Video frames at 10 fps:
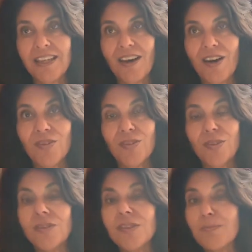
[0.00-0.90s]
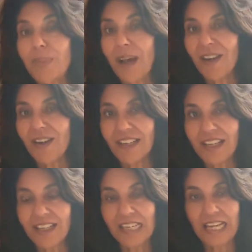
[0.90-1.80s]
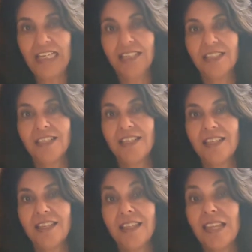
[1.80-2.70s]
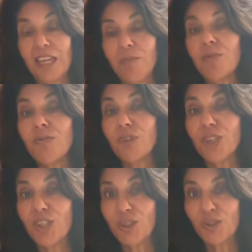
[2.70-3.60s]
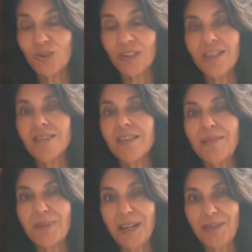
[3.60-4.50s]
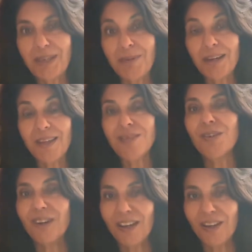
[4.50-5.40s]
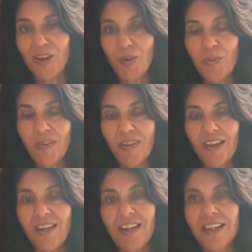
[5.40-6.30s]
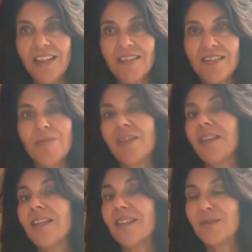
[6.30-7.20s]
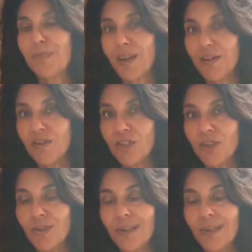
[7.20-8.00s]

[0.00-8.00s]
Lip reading: also inspire and ignite themes for you in this upcoming month. So I hope that it is something that inspires you,